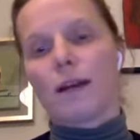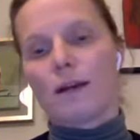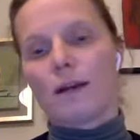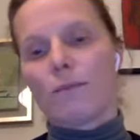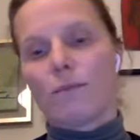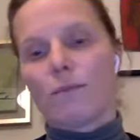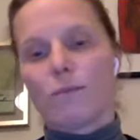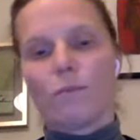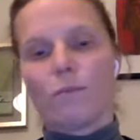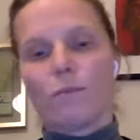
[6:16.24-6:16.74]

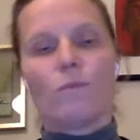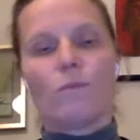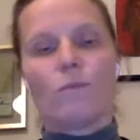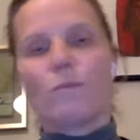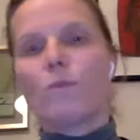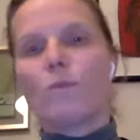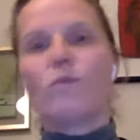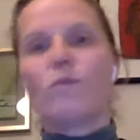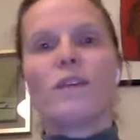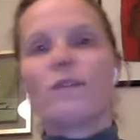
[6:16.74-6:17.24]

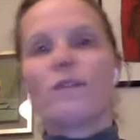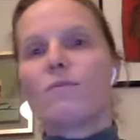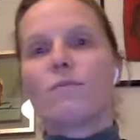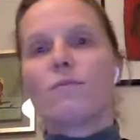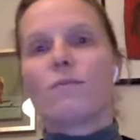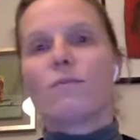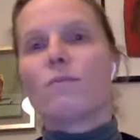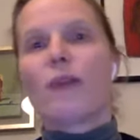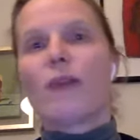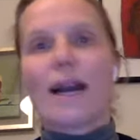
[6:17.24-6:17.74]
moving
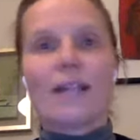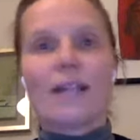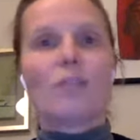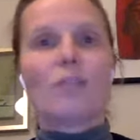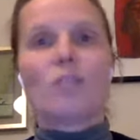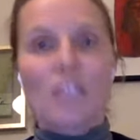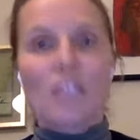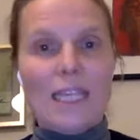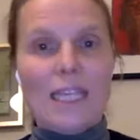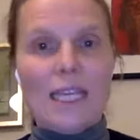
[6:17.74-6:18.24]
while
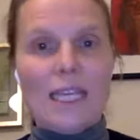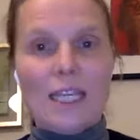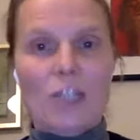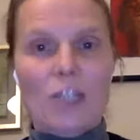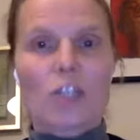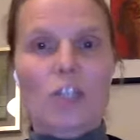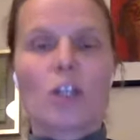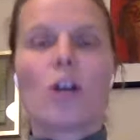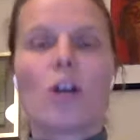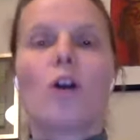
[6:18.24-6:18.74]
you
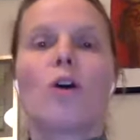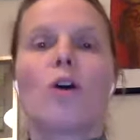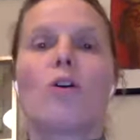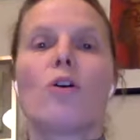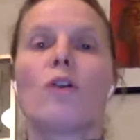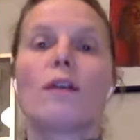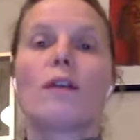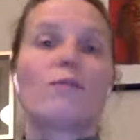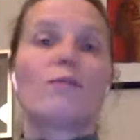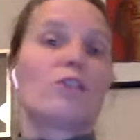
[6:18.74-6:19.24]
teach,
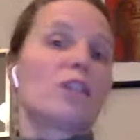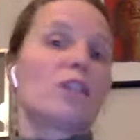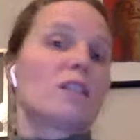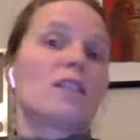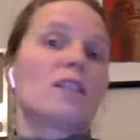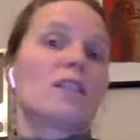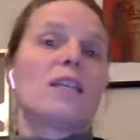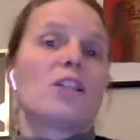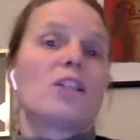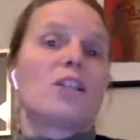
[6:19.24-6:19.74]
or if you
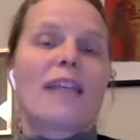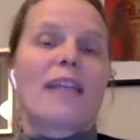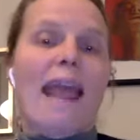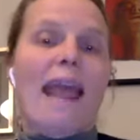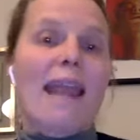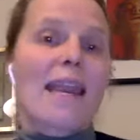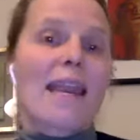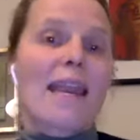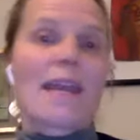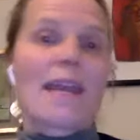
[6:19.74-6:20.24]
just teach
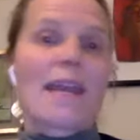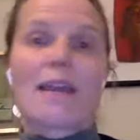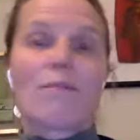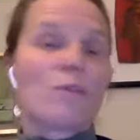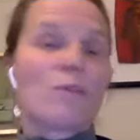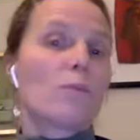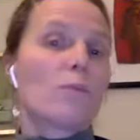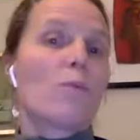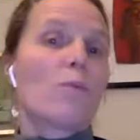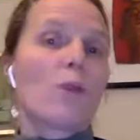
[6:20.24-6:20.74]
standing and
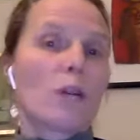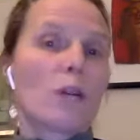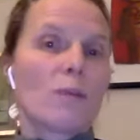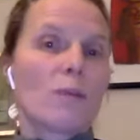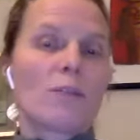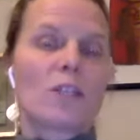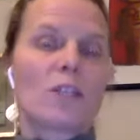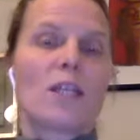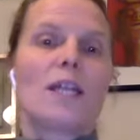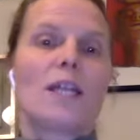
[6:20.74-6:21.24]
with
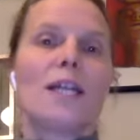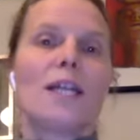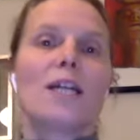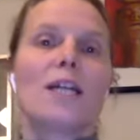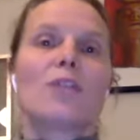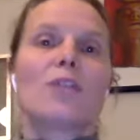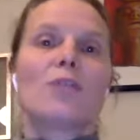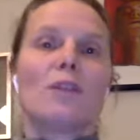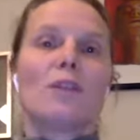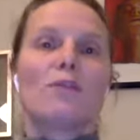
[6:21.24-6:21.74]
words.
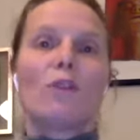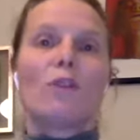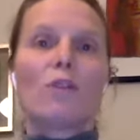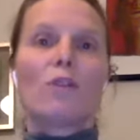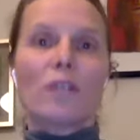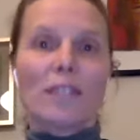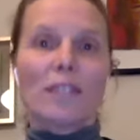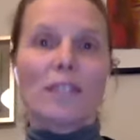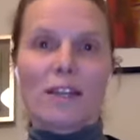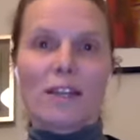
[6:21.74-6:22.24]
So if you
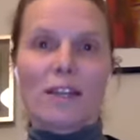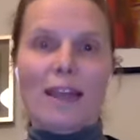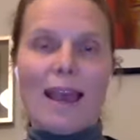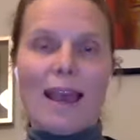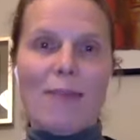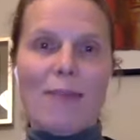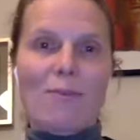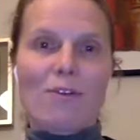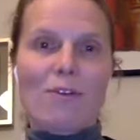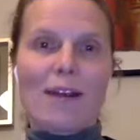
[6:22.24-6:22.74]
look into the
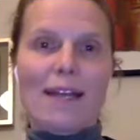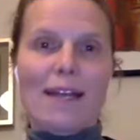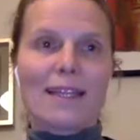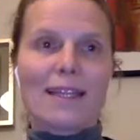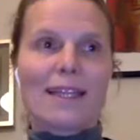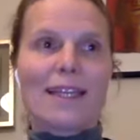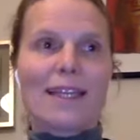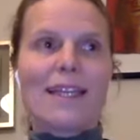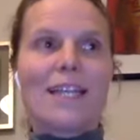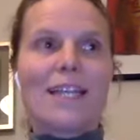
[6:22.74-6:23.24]
camera, and
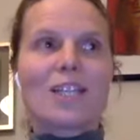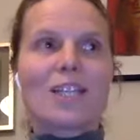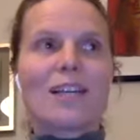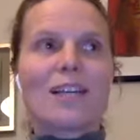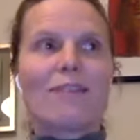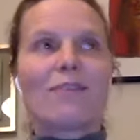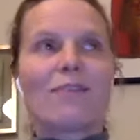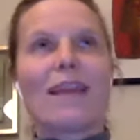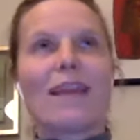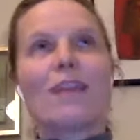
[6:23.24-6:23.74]

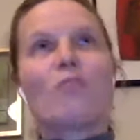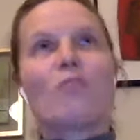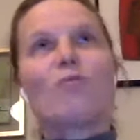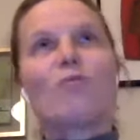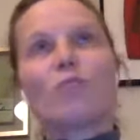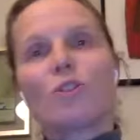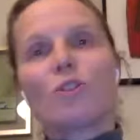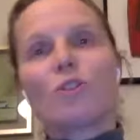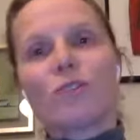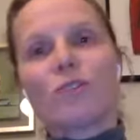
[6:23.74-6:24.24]
initially if they are new
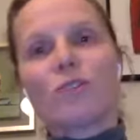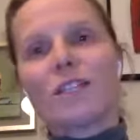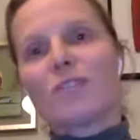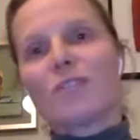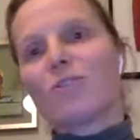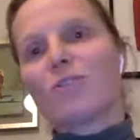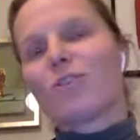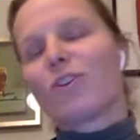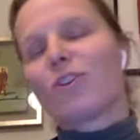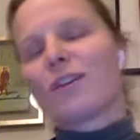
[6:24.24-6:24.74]
students,
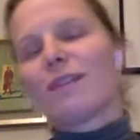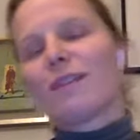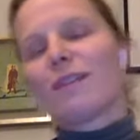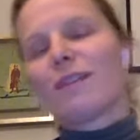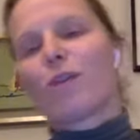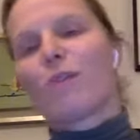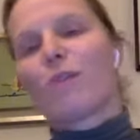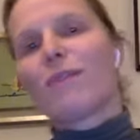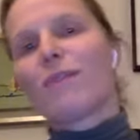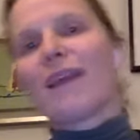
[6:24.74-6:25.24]
you certainly
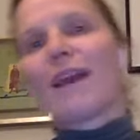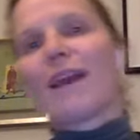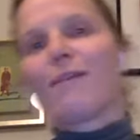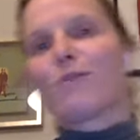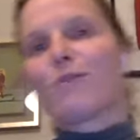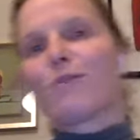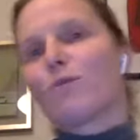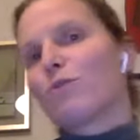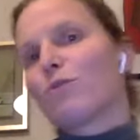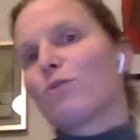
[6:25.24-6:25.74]
probably have
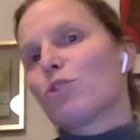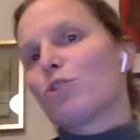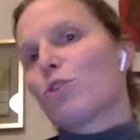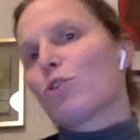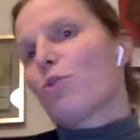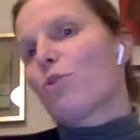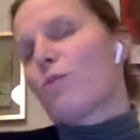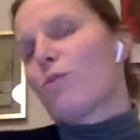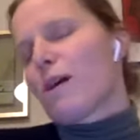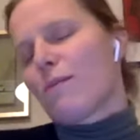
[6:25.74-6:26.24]
to
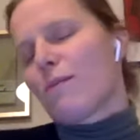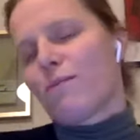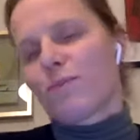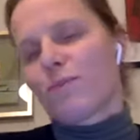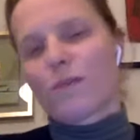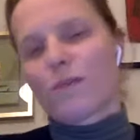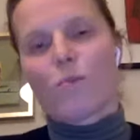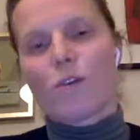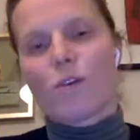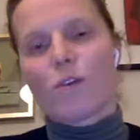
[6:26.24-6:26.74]
show up
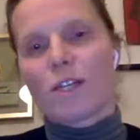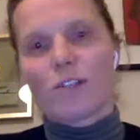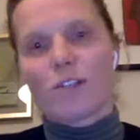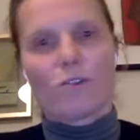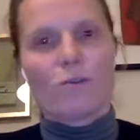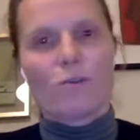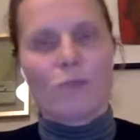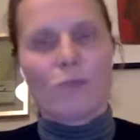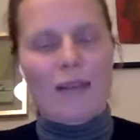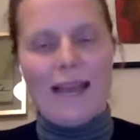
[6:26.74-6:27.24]
1 or
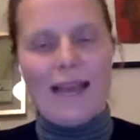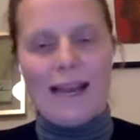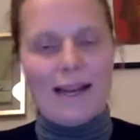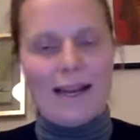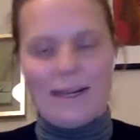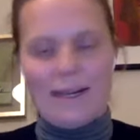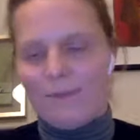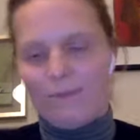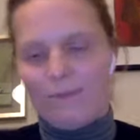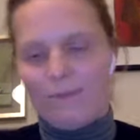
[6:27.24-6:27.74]
2
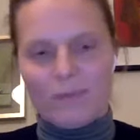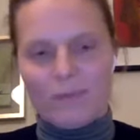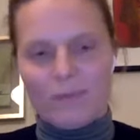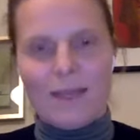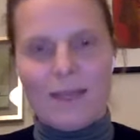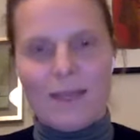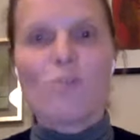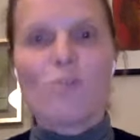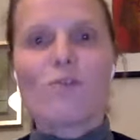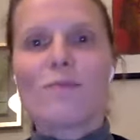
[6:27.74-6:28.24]

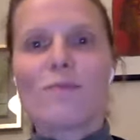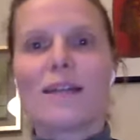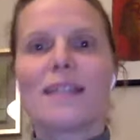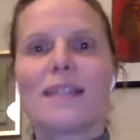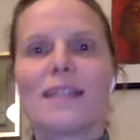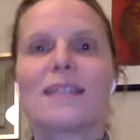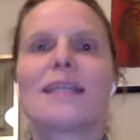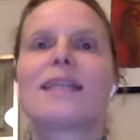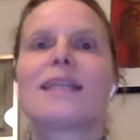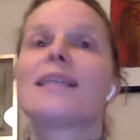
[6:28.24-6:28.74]

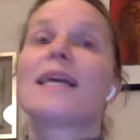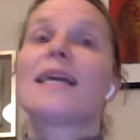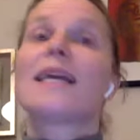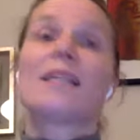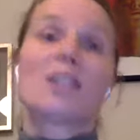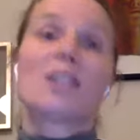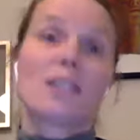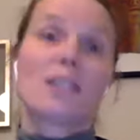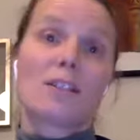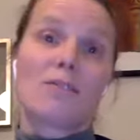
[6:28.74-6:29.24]
movements and then
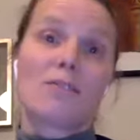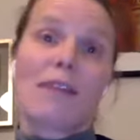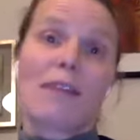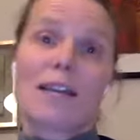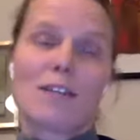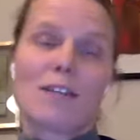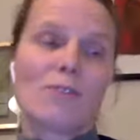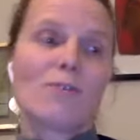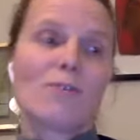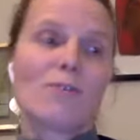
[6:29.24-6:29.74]
just try
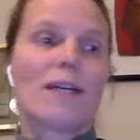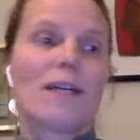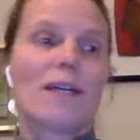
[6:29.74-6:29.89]
to